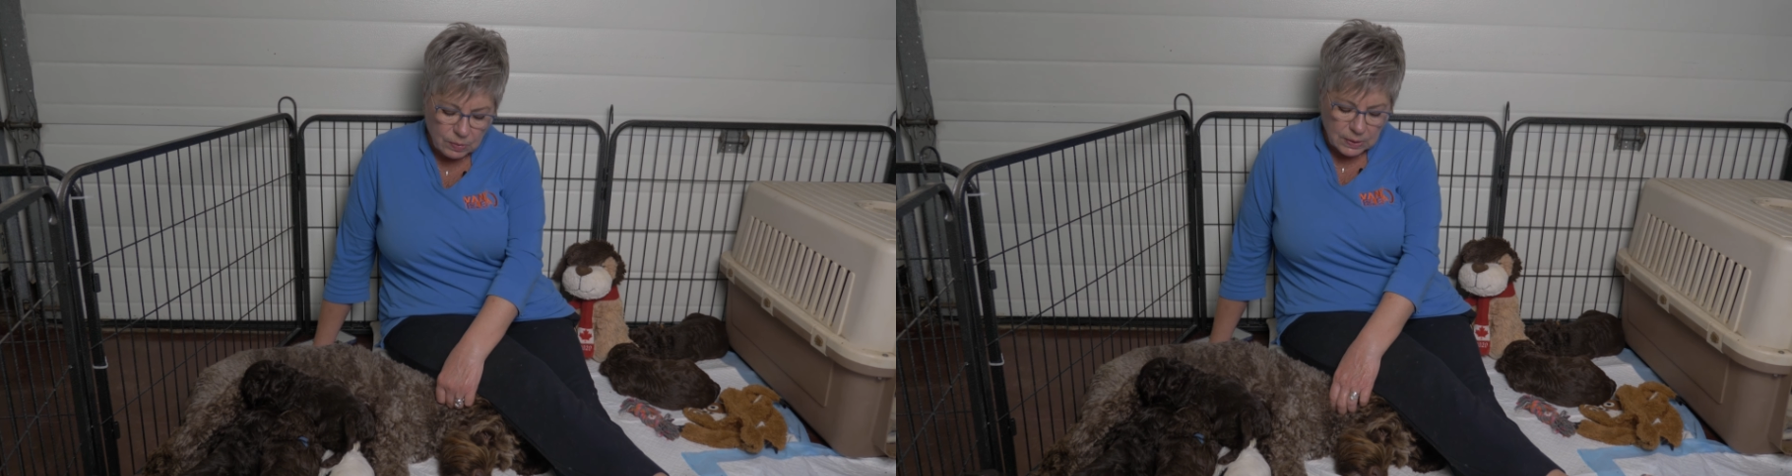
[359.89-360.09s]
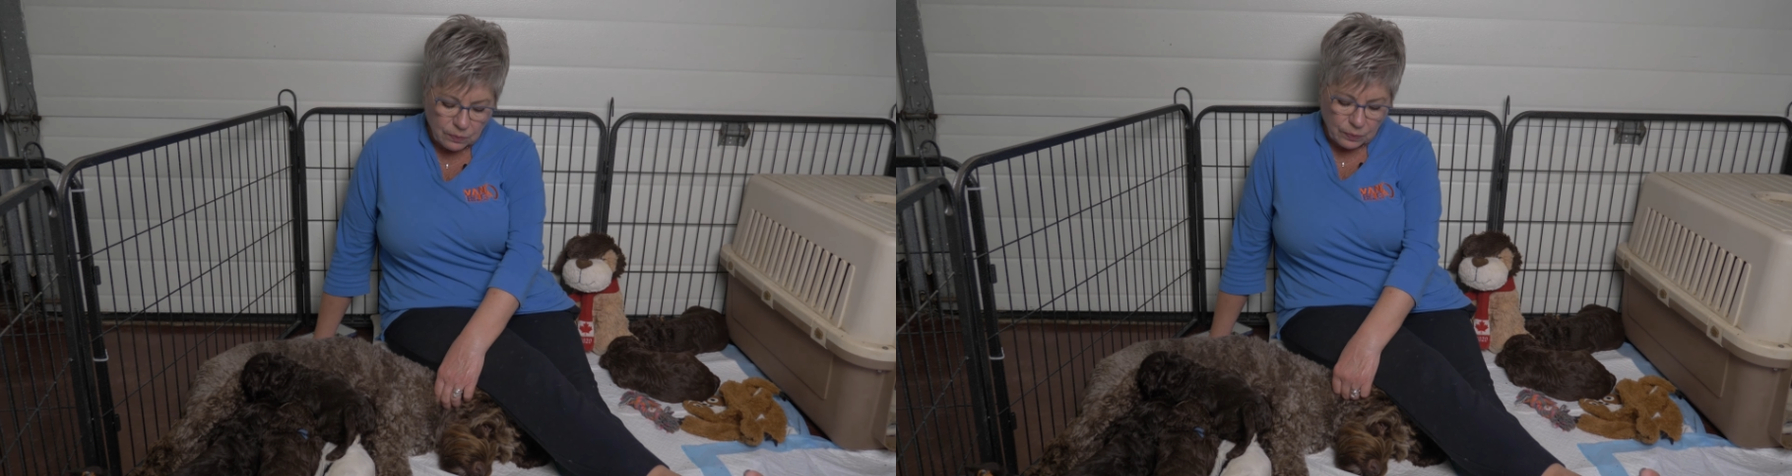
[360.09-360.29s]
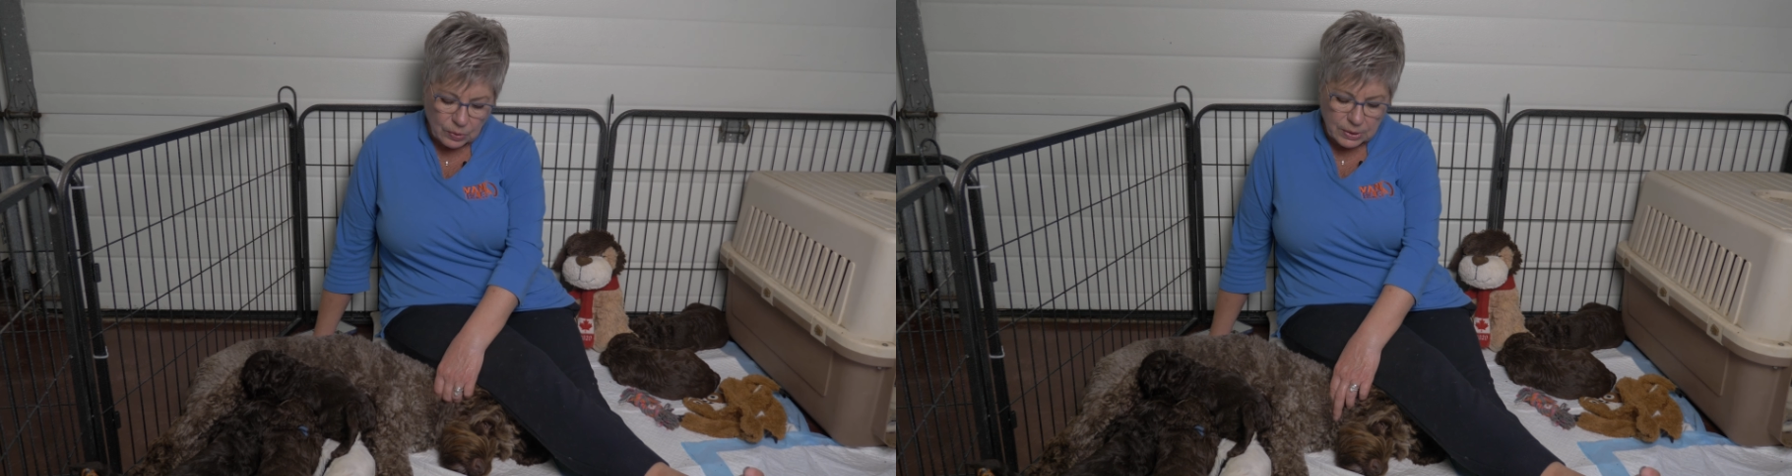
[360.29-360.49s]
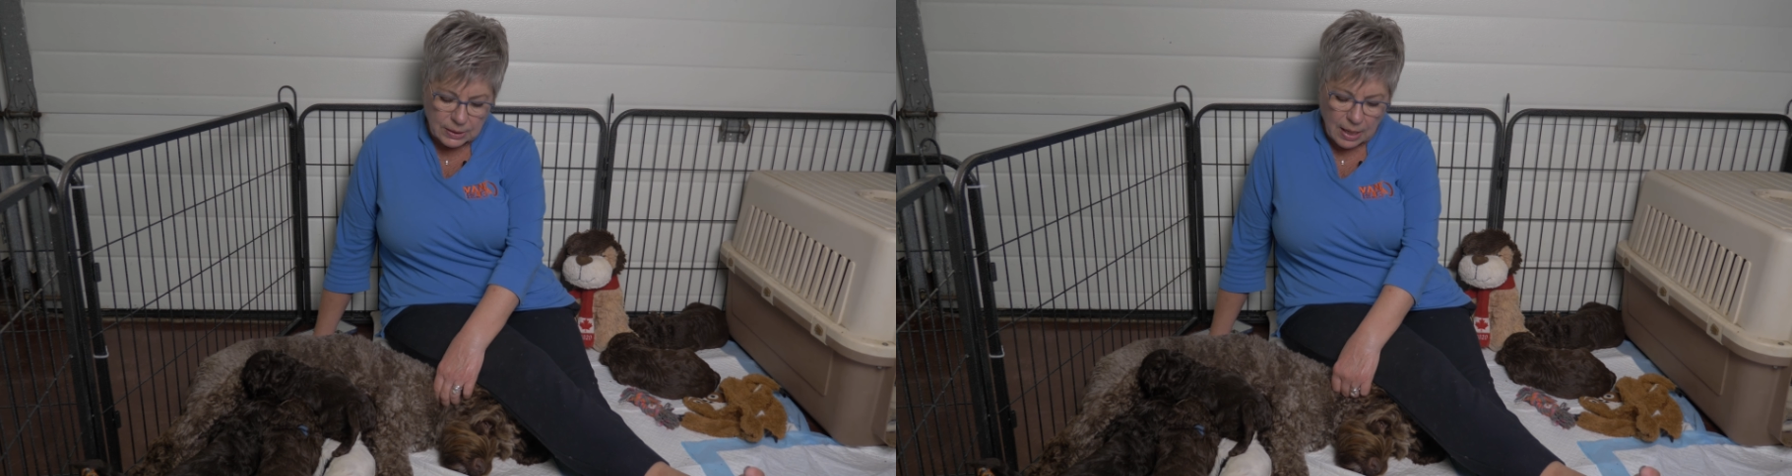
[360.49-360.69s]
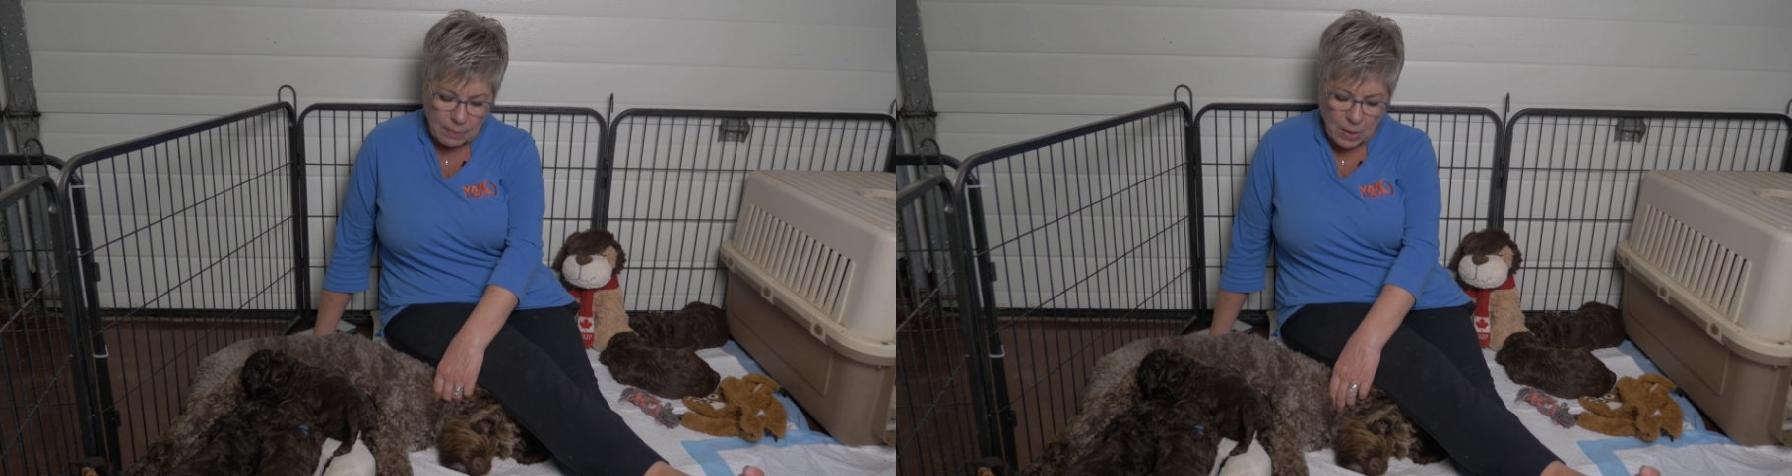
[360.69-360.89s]
was a
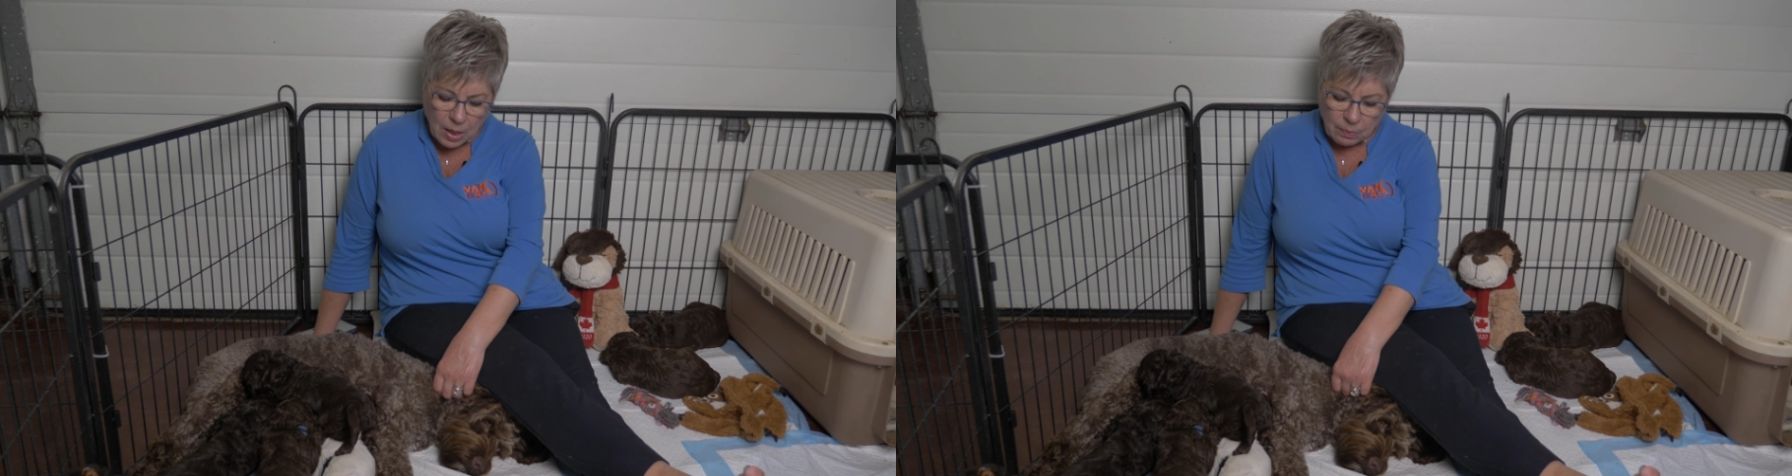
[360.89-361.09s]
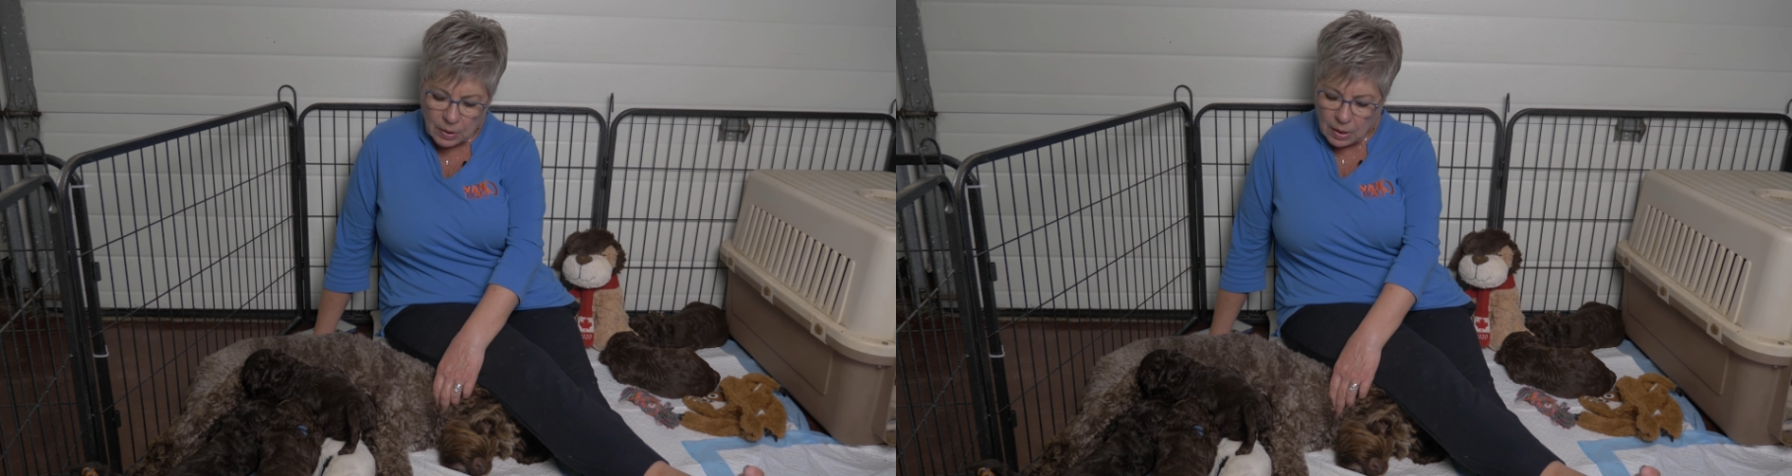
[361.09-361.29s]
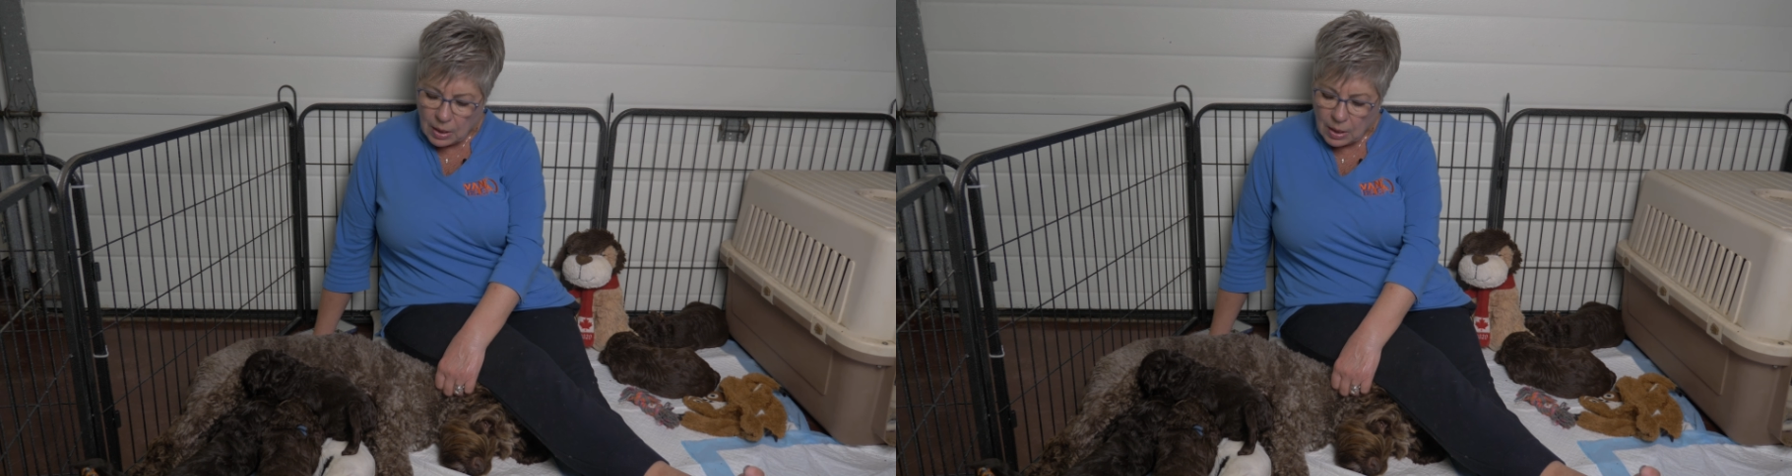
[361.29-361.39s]
first-time mom.